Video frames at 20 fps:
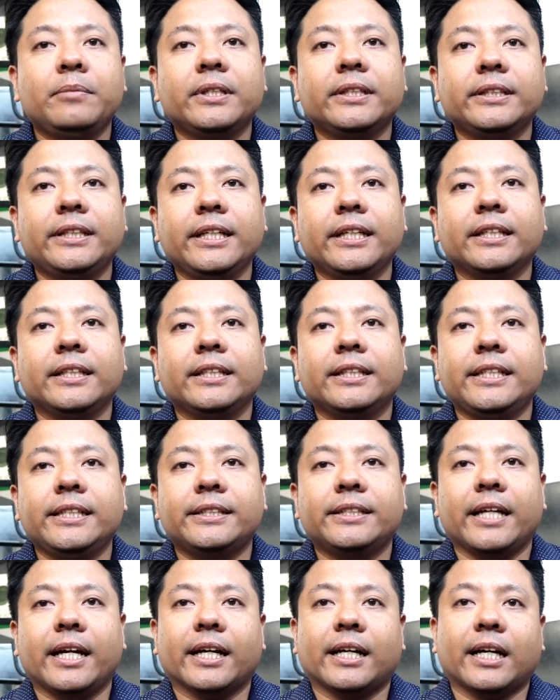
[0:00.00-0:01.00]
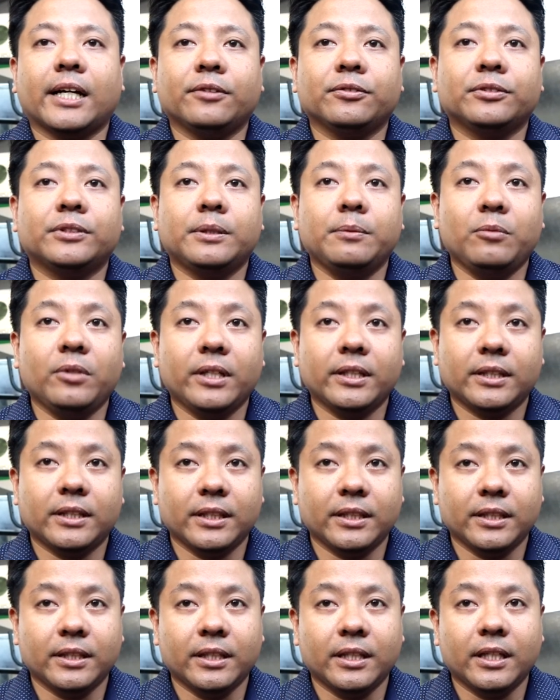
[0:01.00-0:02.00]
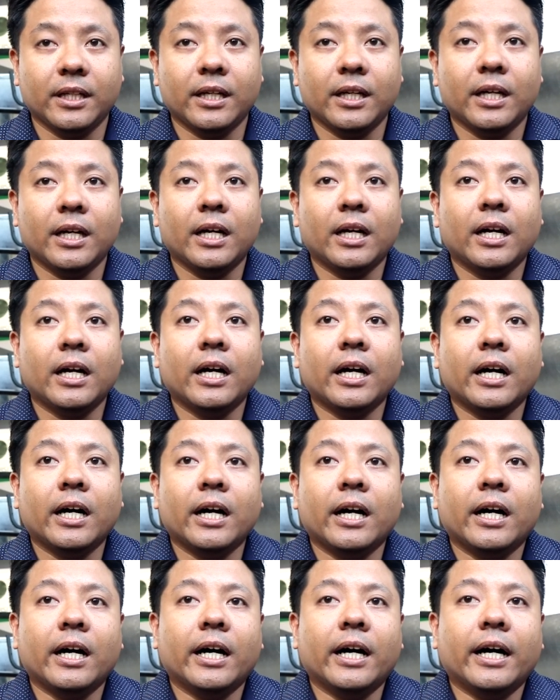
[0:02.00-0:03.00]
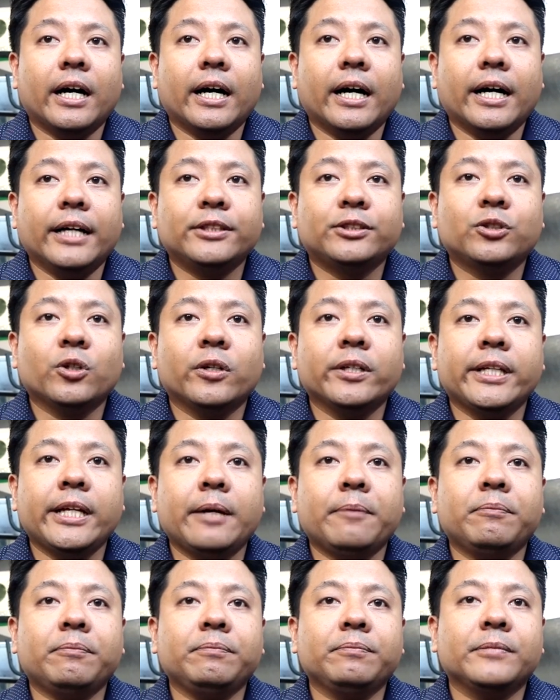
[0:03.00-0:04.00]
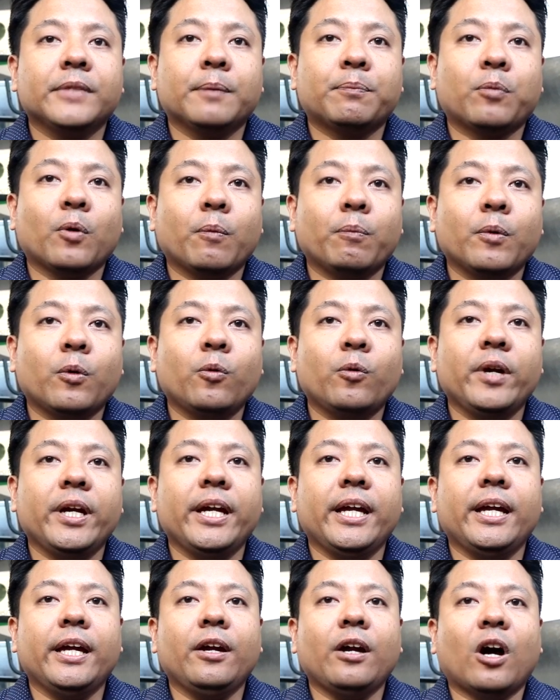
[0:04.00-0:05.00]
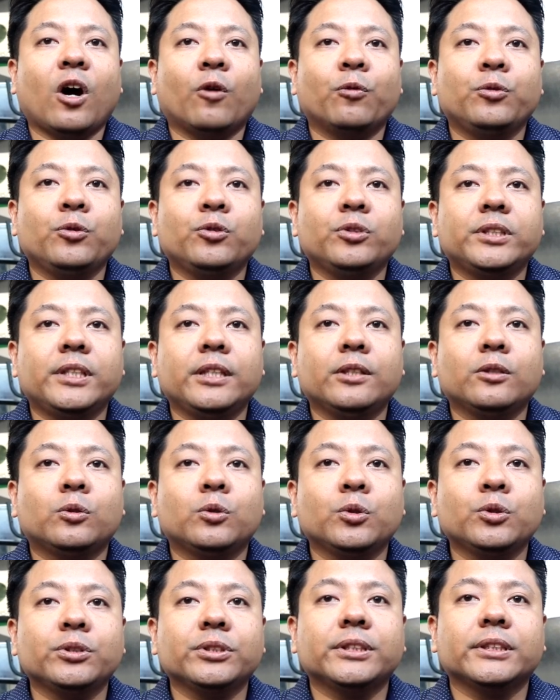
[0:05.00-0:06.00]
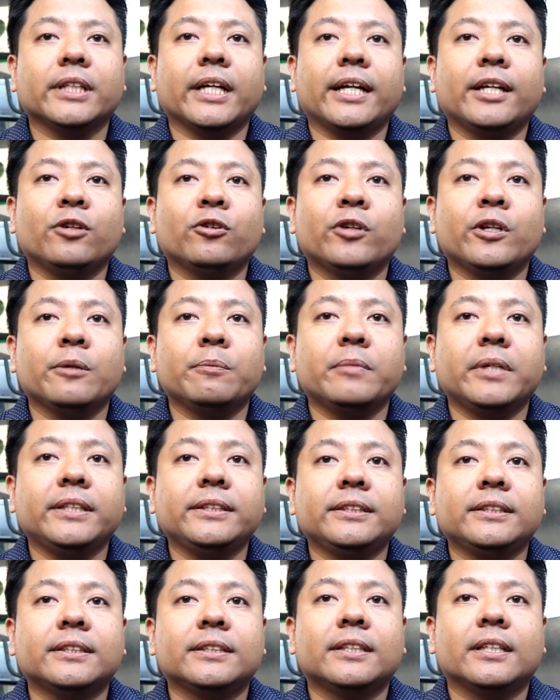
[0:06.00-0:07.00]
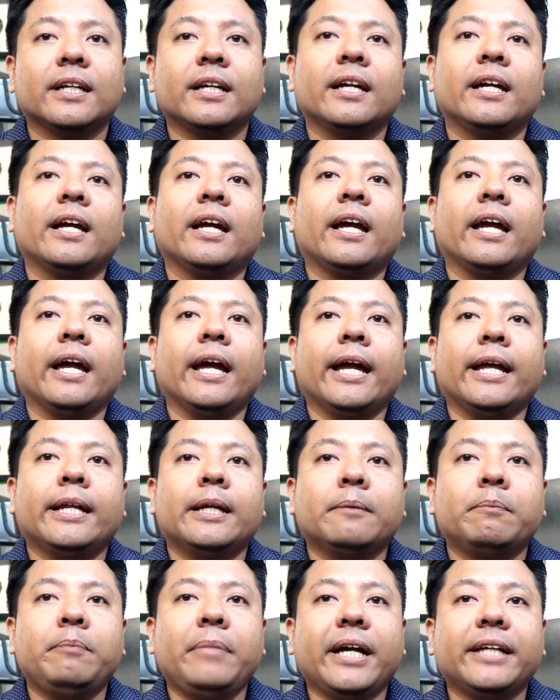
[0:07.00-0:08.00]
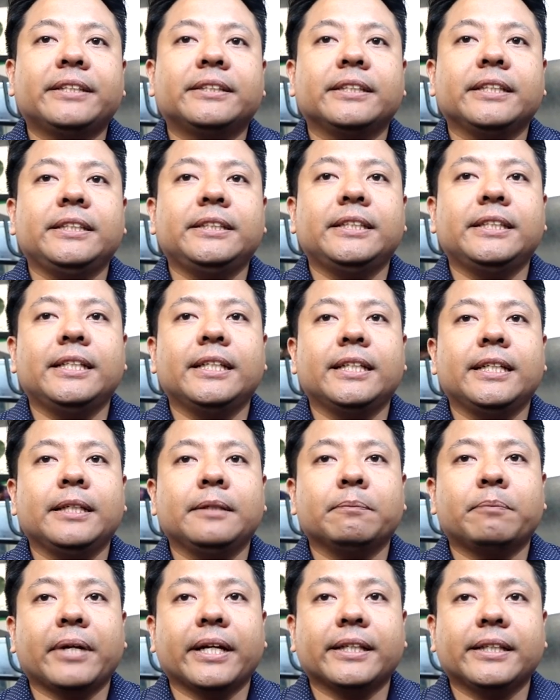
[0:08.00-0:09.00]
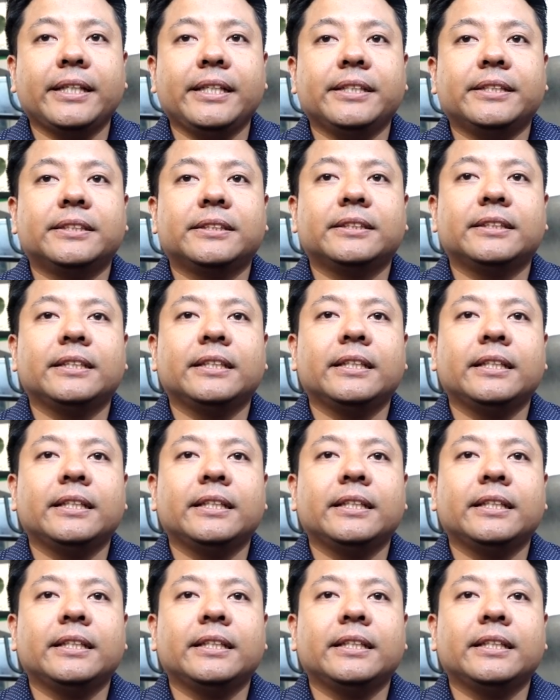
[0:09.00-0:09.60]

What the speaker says: building this aircraft simulator. I show them the proper way of using tools and equipment and the best engineering practice.